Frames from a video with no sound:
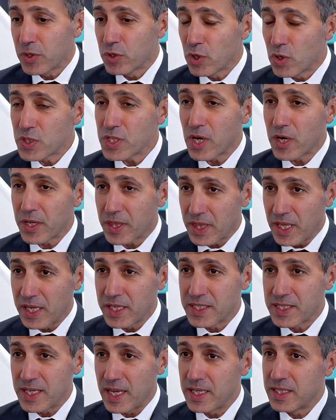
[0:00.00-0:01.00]
Those are
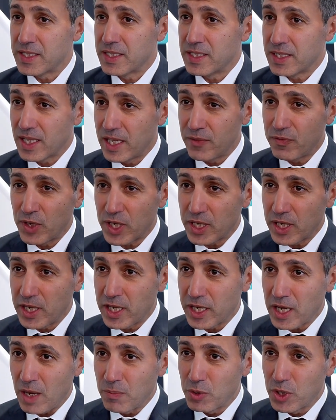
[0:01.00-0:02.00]
things that Cleveland
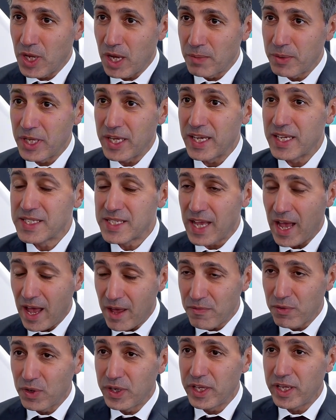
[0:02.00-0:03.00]
Clinic Abu Dhabi is
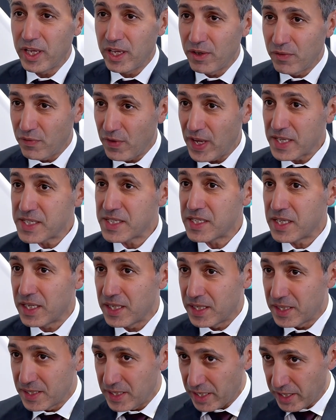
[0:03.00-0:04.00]
heavily
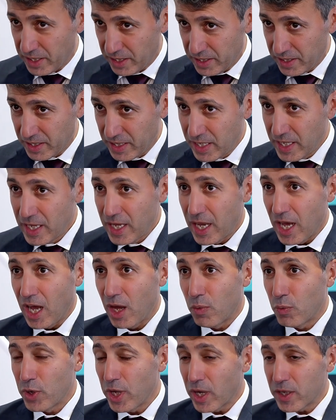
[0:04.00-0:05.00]
invested in.
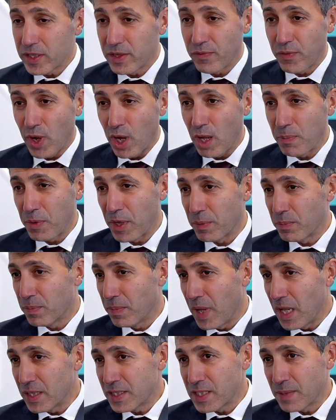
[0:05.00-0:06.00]
We are developing
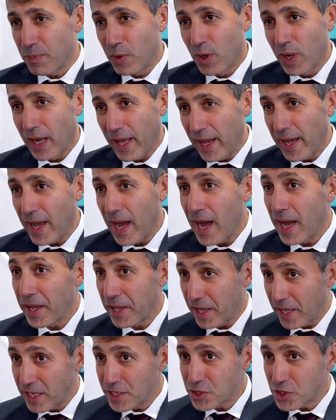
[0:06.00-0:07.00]
multiple AI
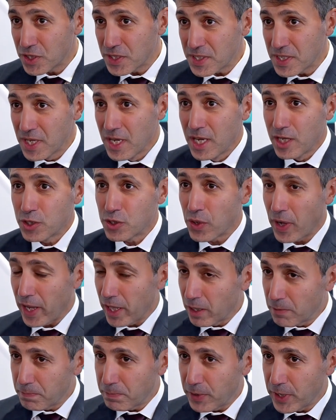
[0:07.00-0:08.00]
agents to
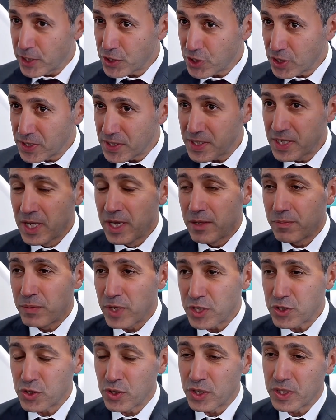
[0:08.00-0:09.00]
help patients,
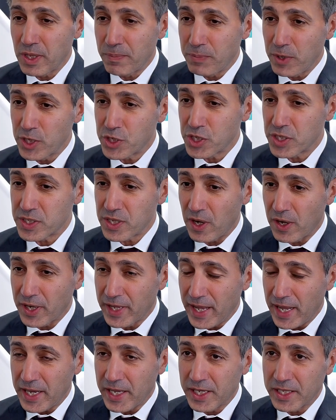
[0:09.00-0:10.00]
make sure the patients are
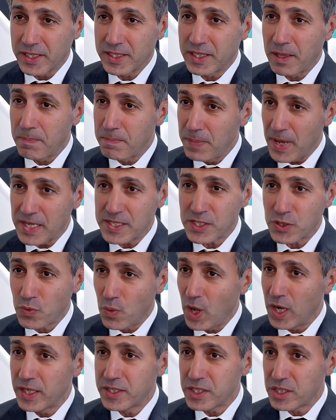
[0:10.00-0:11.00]
getting the best
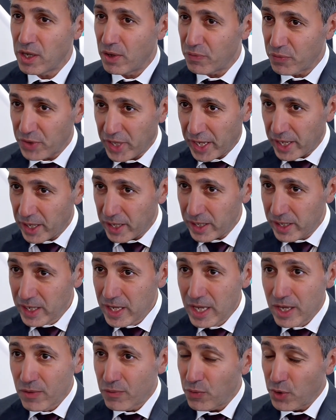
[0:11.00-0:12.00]
quality of care.
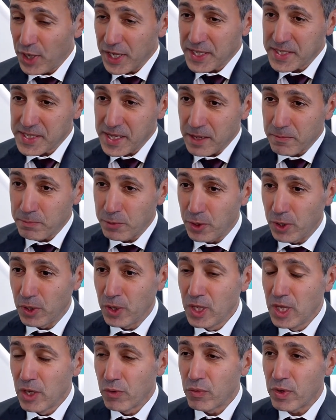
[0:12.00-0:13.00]
For
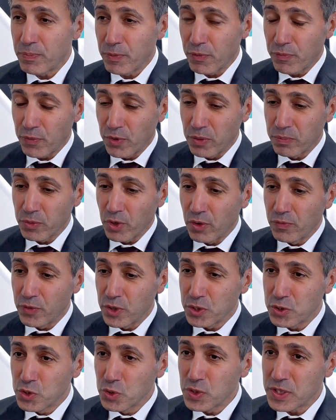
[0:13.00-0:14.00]
example, we performed
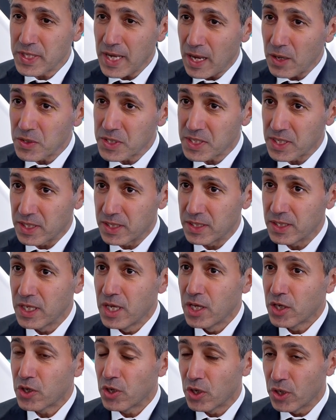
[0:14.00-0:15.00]
over 2,000
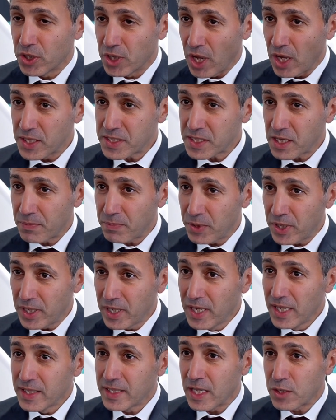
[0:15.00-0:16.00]
colonoscopy
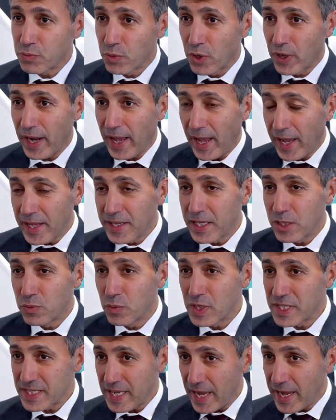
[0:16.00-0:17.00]
that were aided
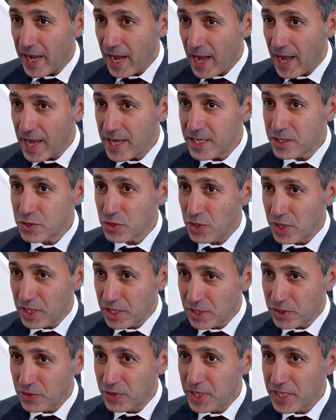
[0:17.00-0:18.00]
with AI to
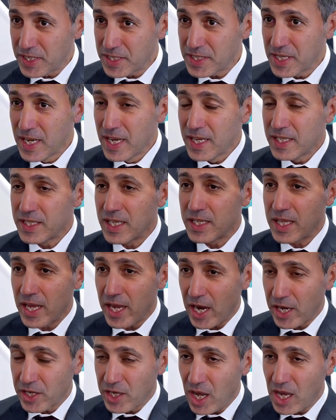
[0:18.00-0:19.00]
increase the
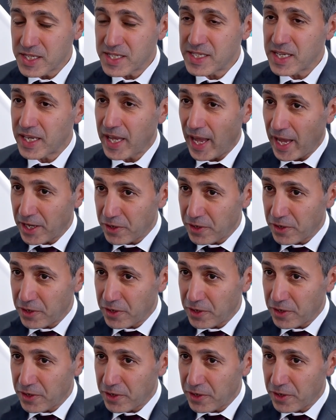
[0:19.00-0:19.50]
diagnostic